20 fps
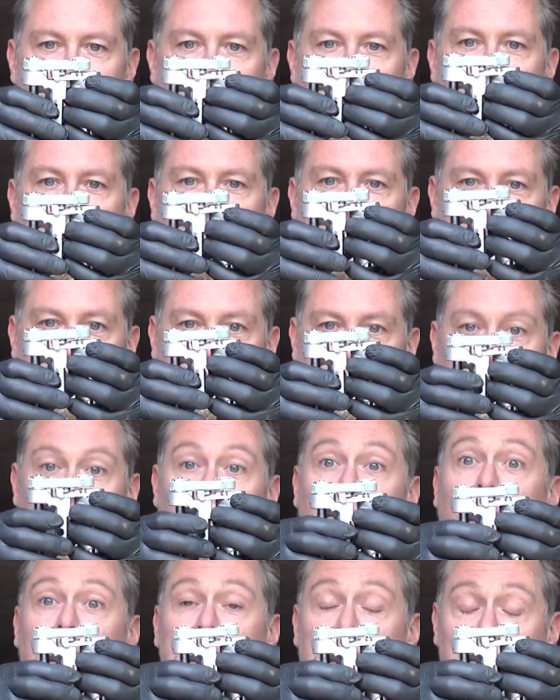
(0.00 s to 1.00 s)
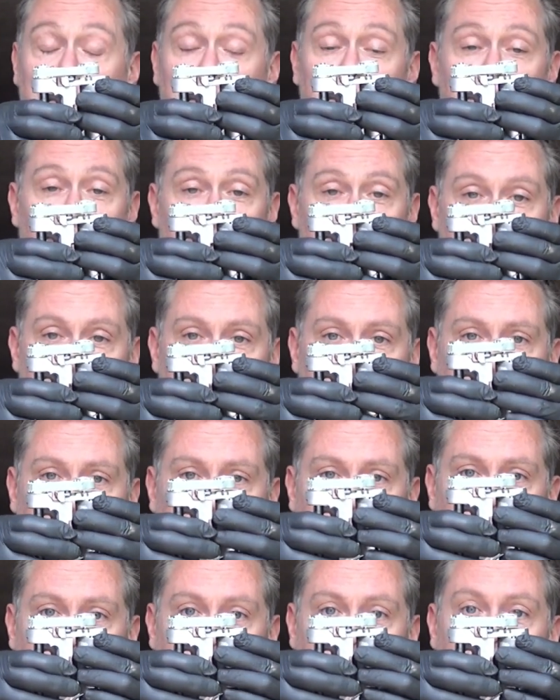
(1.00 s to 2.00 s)
After optimization,
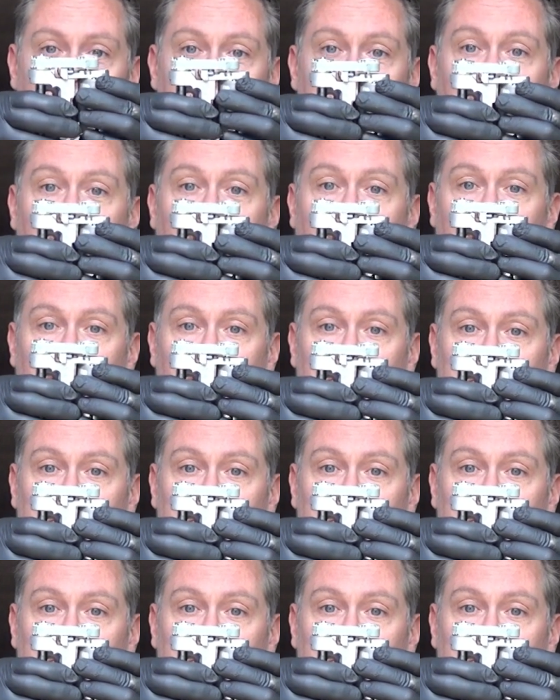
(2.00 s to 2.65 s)
they are.